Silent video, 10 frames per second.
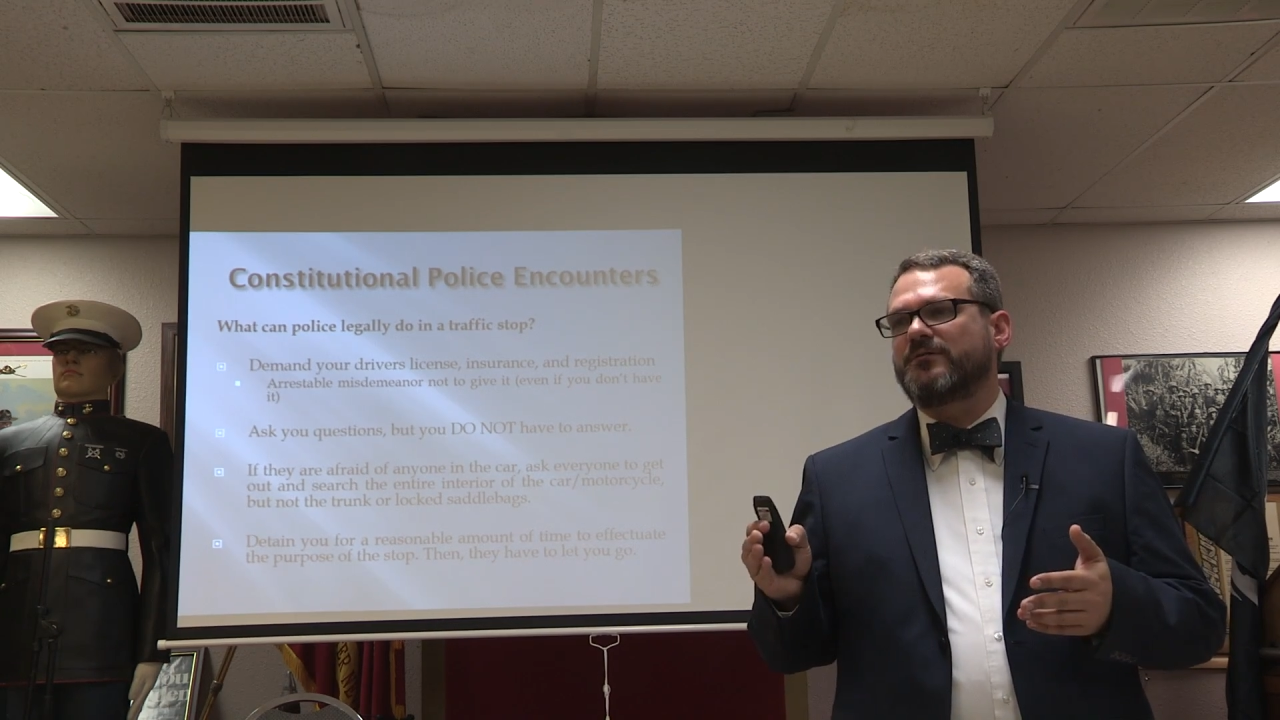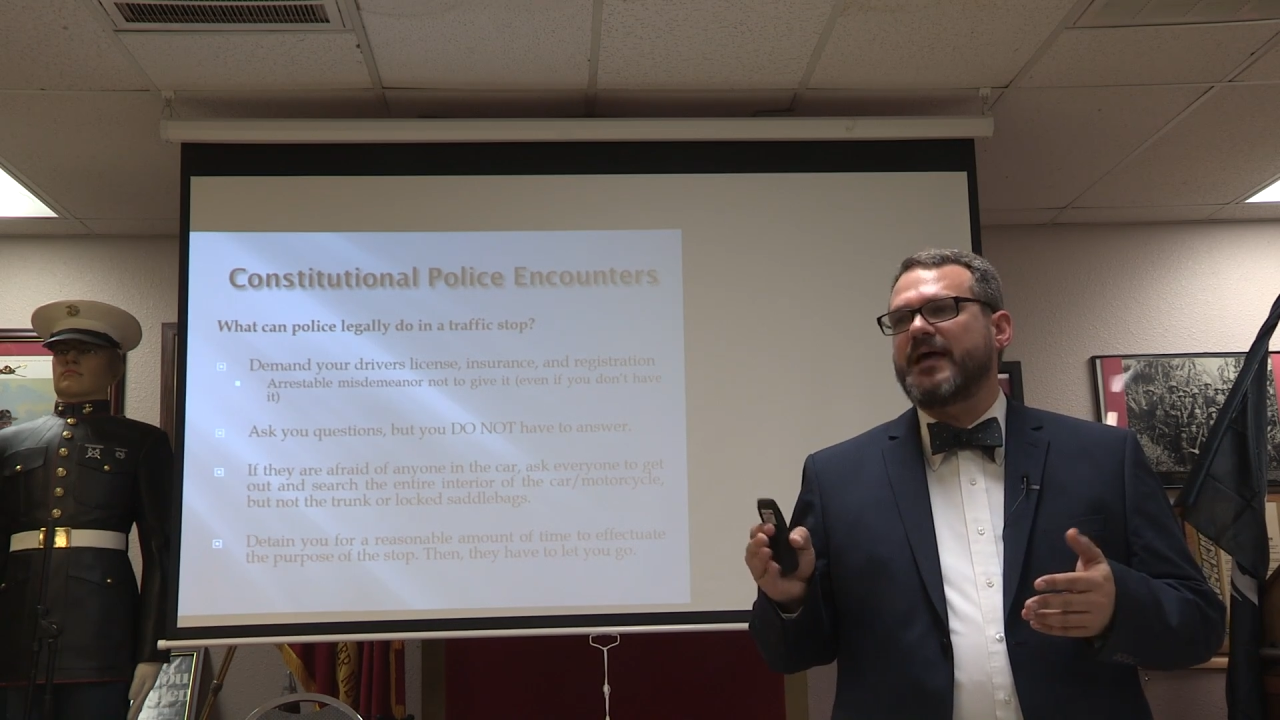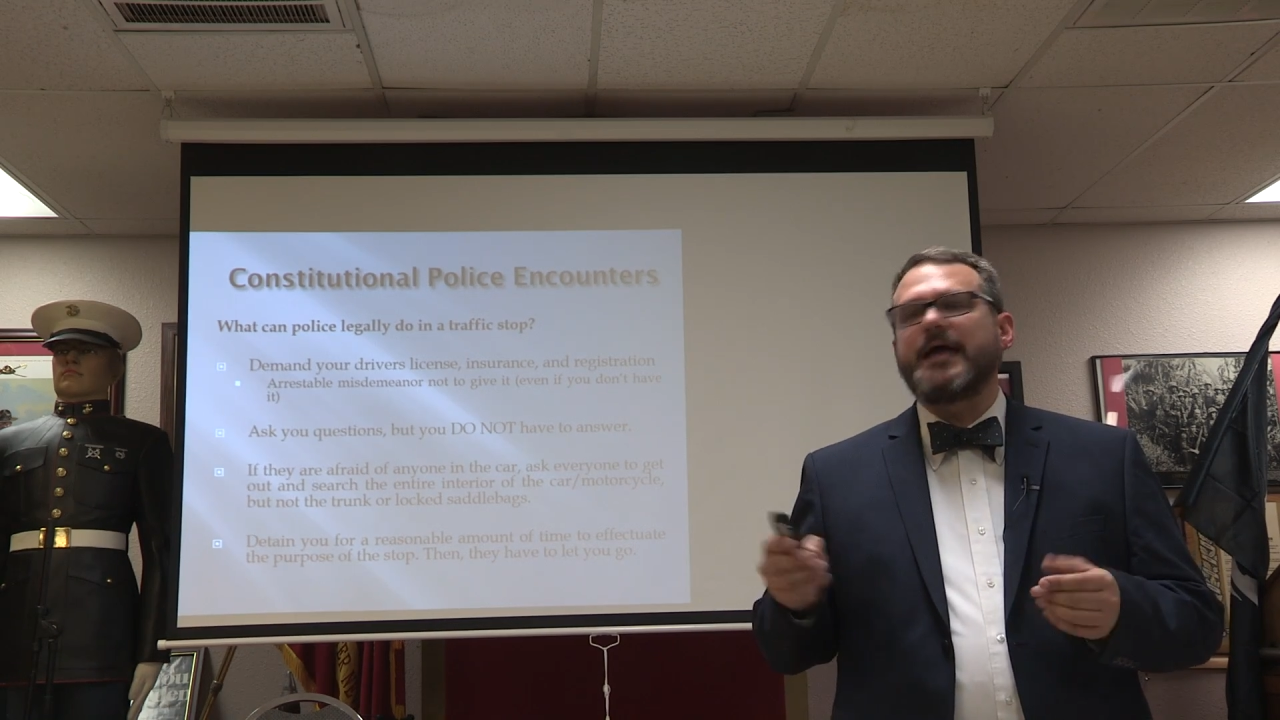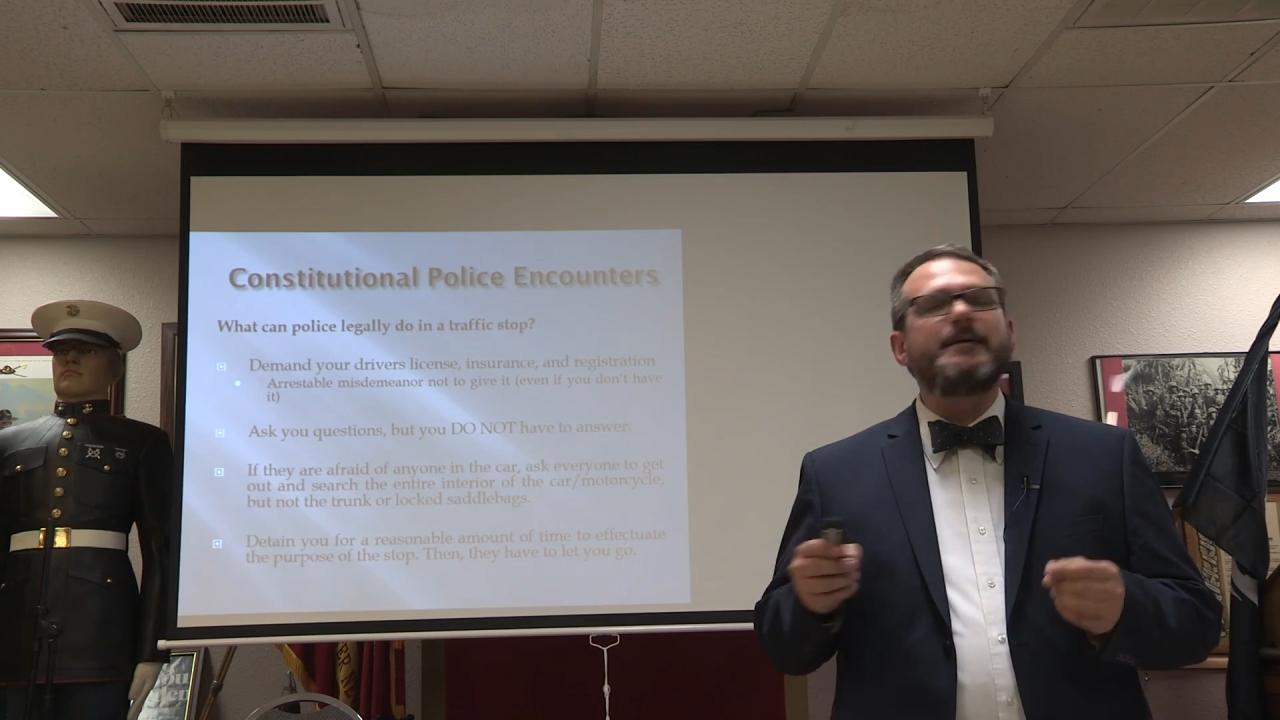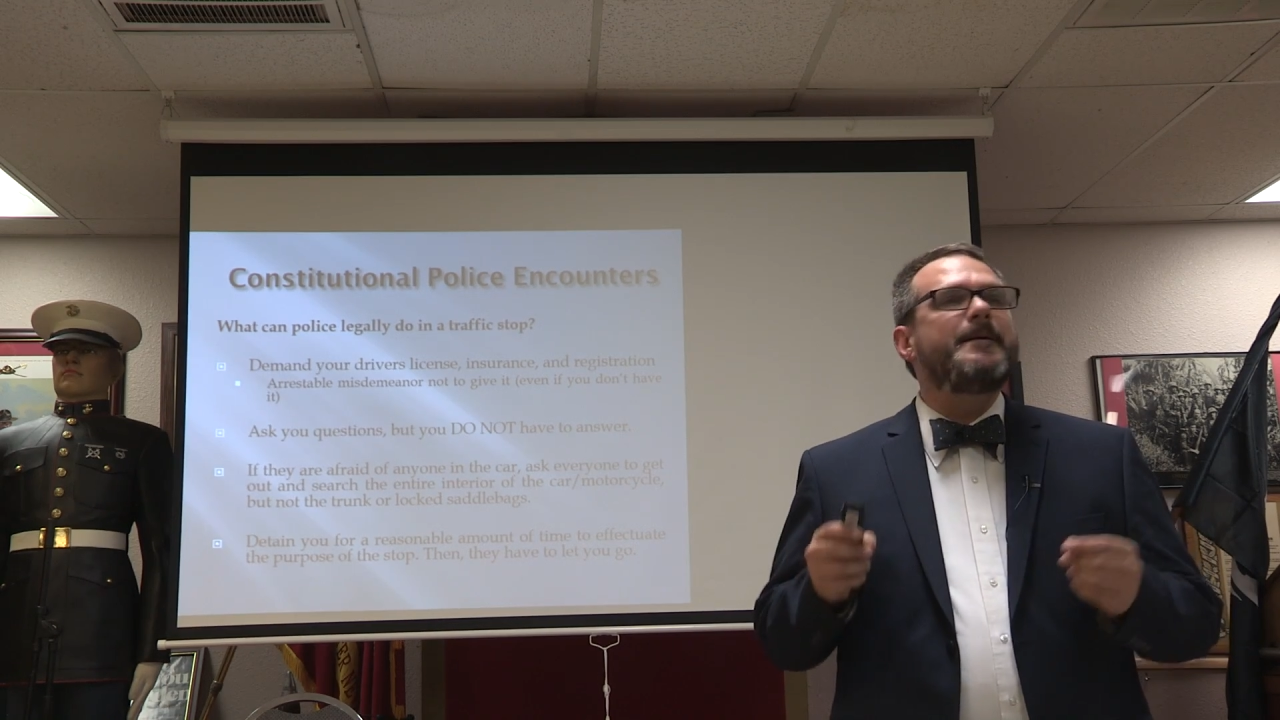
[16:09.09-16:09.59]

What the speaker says: okay?